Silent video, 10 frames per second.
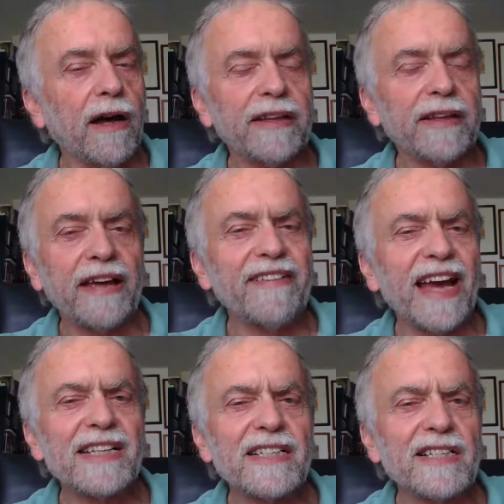They
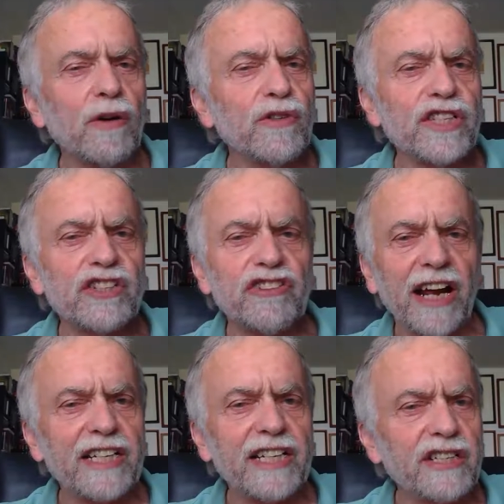were so
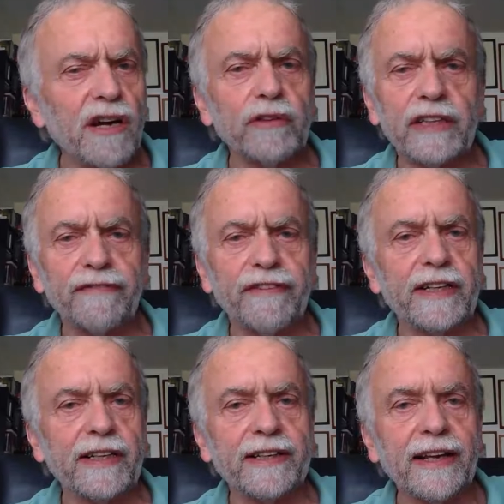strange, so
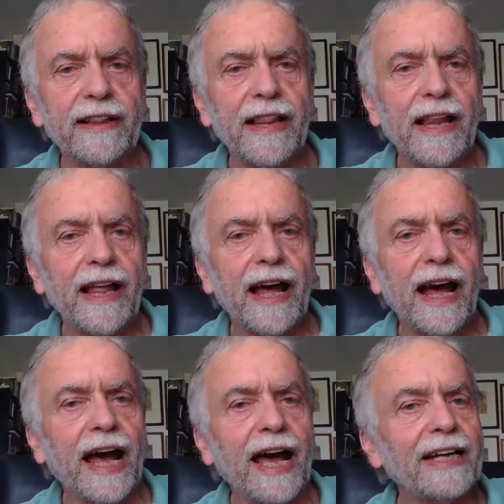difficult.
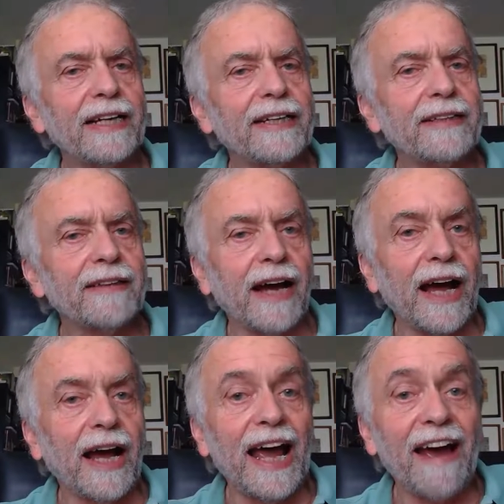I
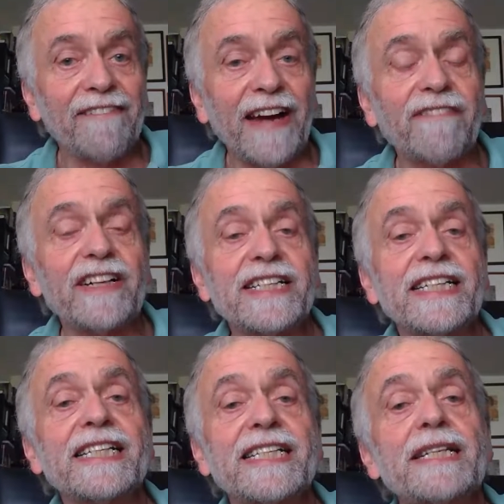have never
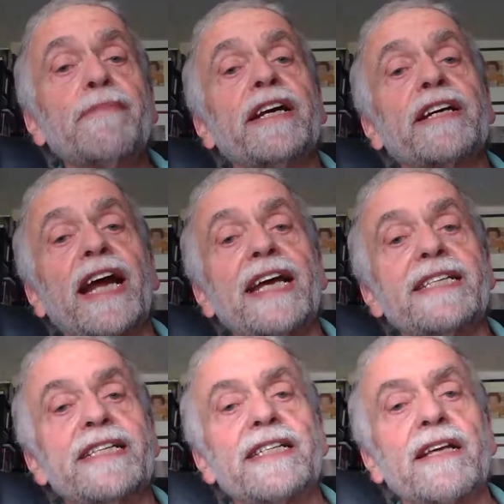seen similar
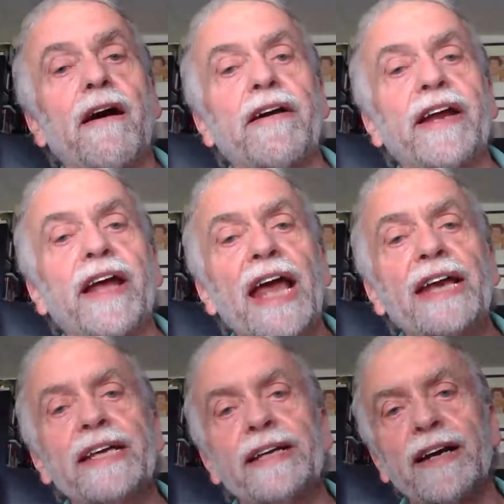cases on
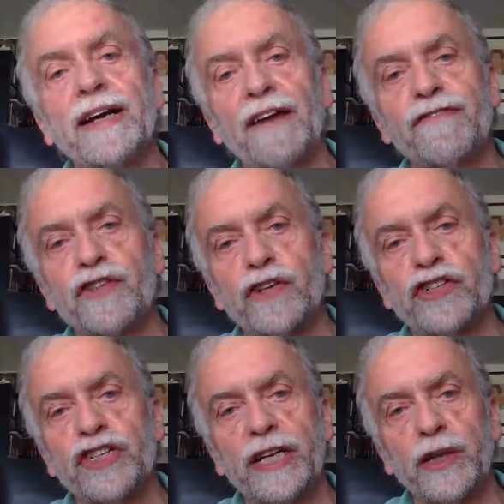any live
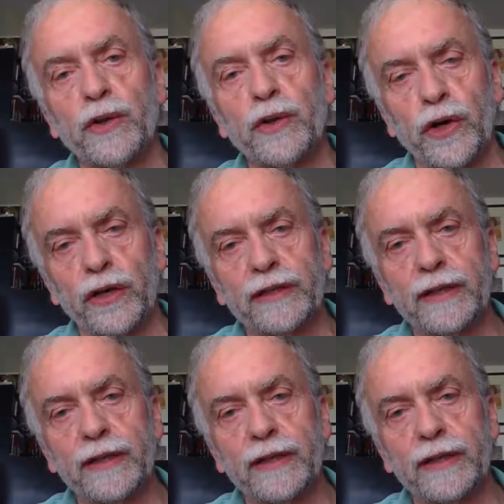surgery in the world.